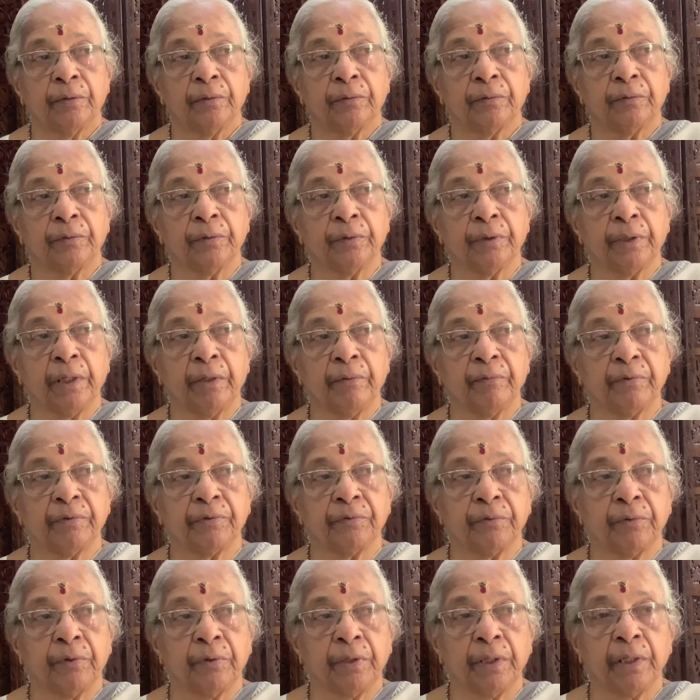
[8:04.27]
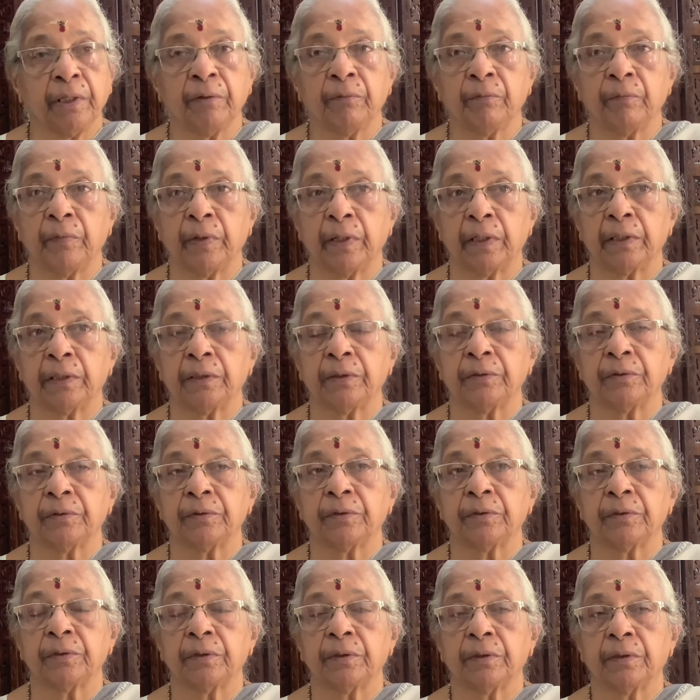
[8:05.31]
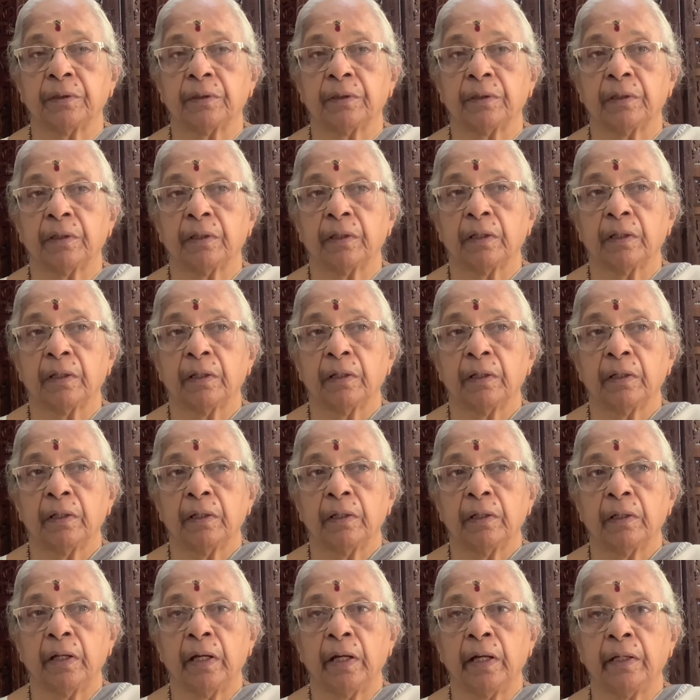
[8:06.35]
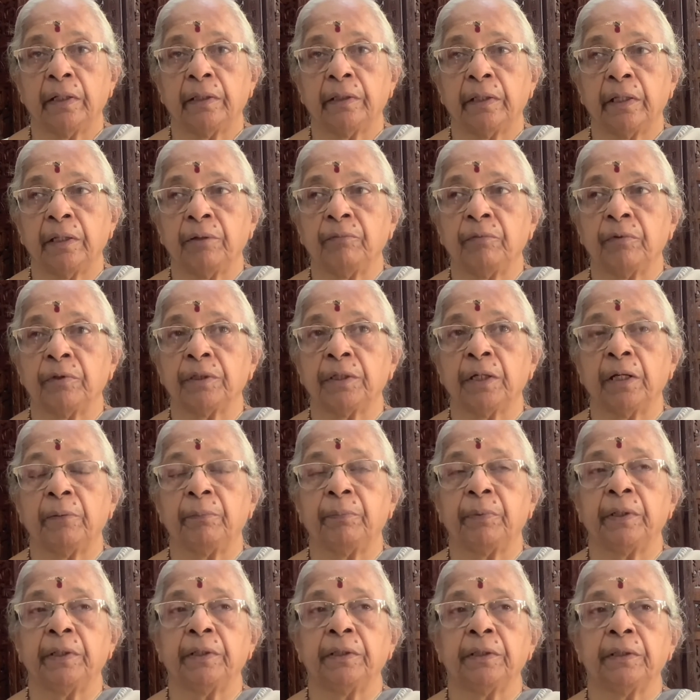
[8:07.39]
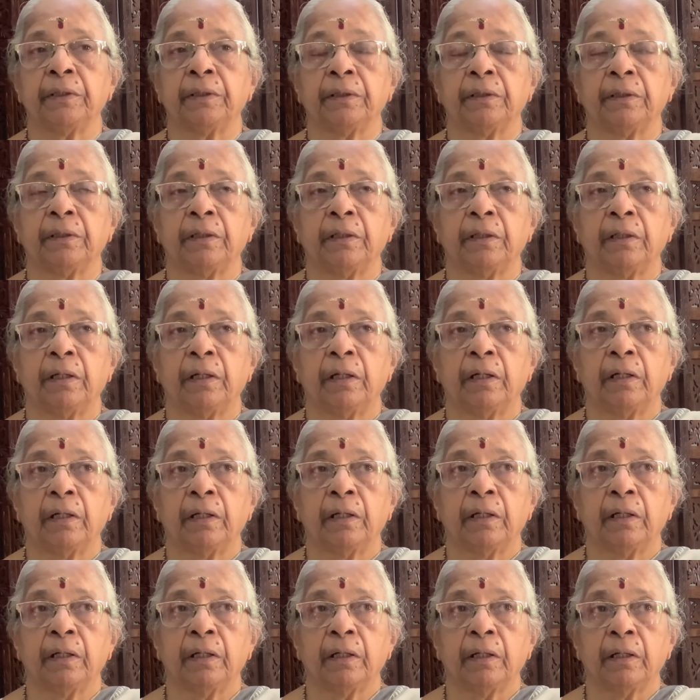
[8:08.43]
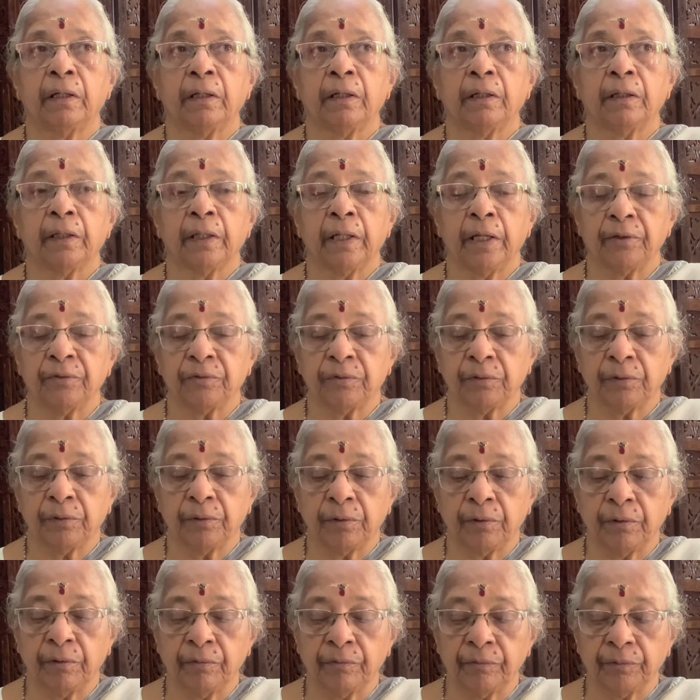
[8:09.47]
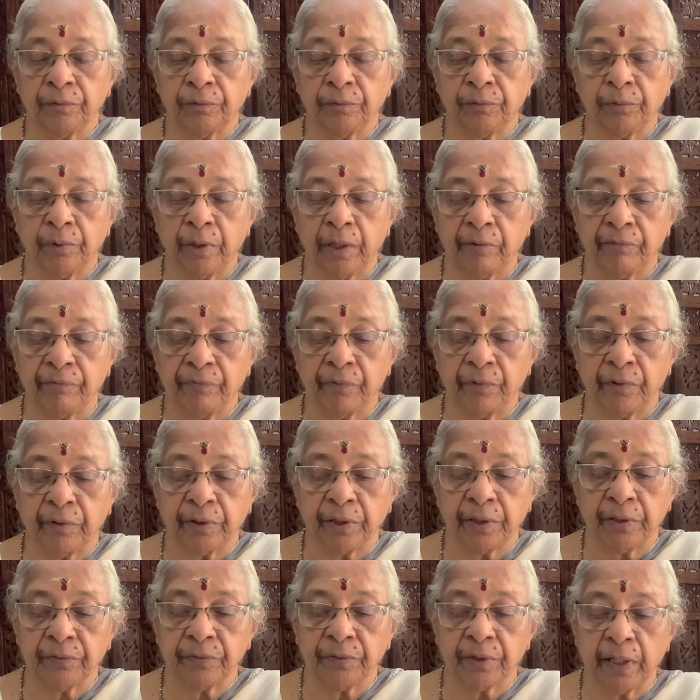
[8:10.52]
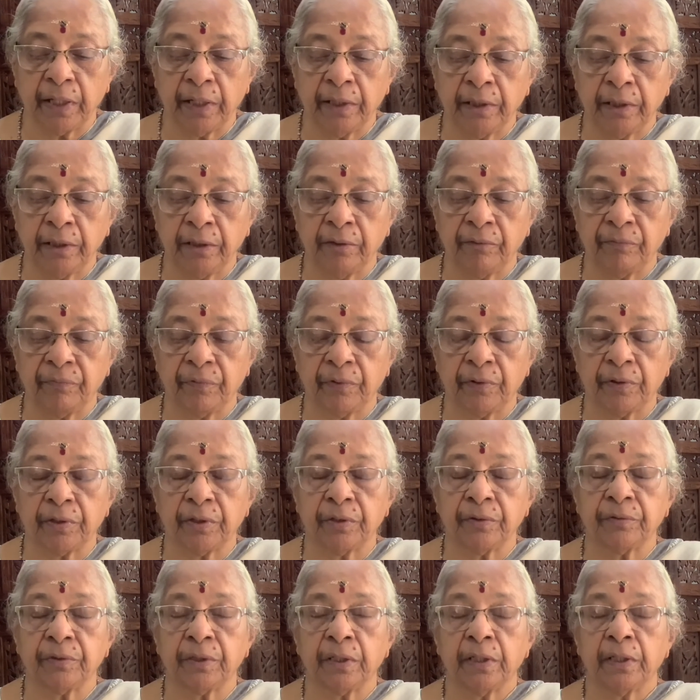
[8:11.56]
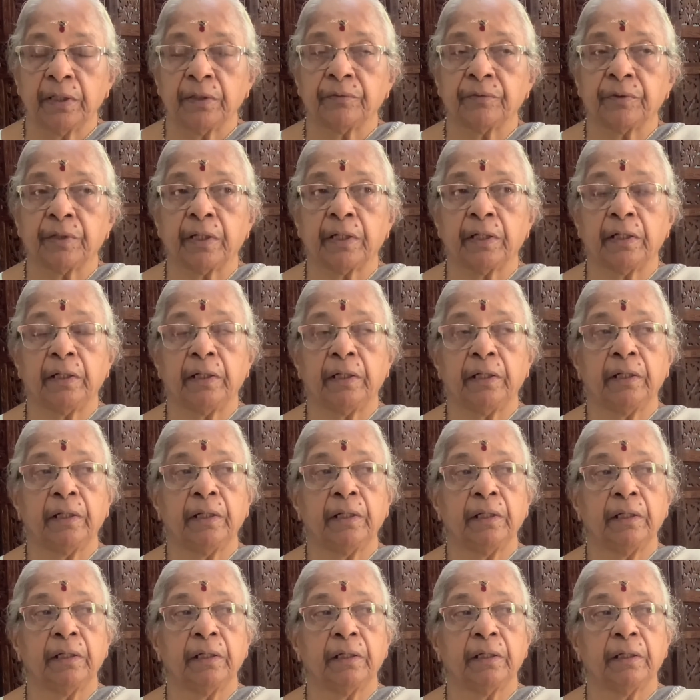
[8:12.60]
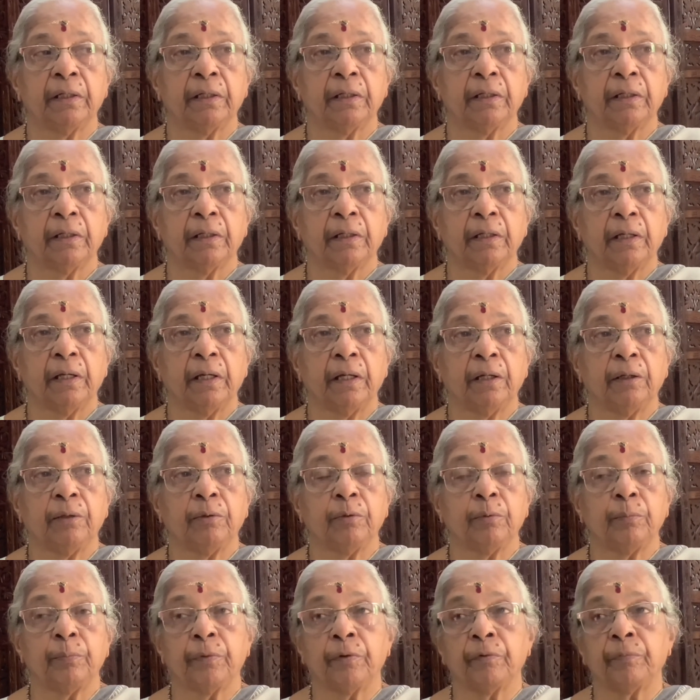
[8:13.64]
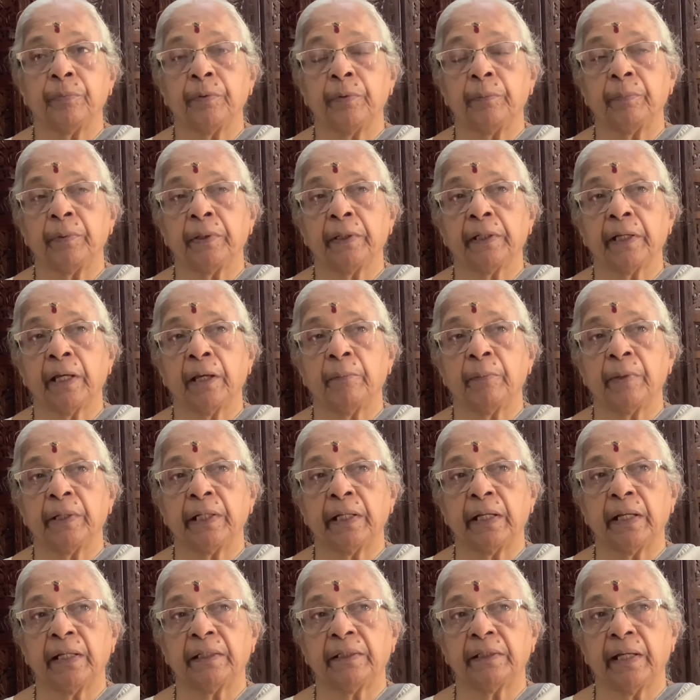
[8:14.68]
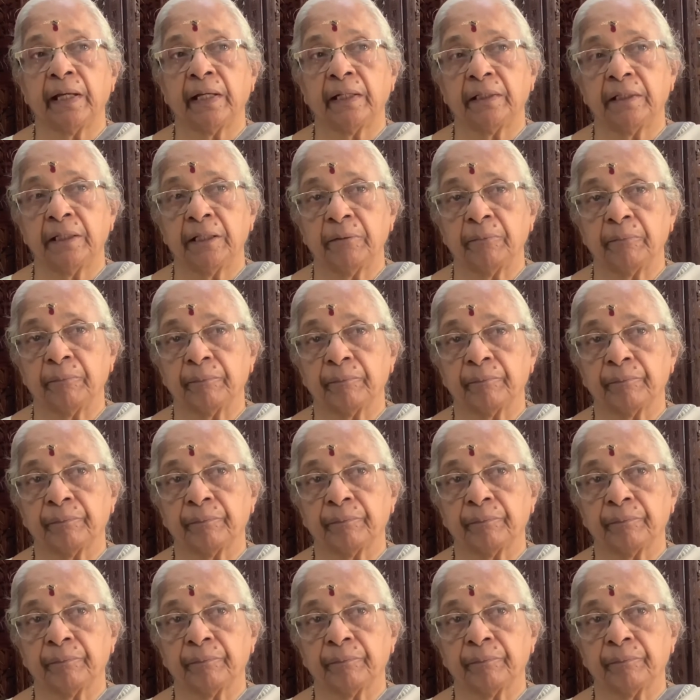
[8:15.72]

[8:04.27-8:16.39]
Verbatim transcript: So he was going once, and then what happened? He has to go through a forest, and in the forest, suddenly a group of people came and attacked him,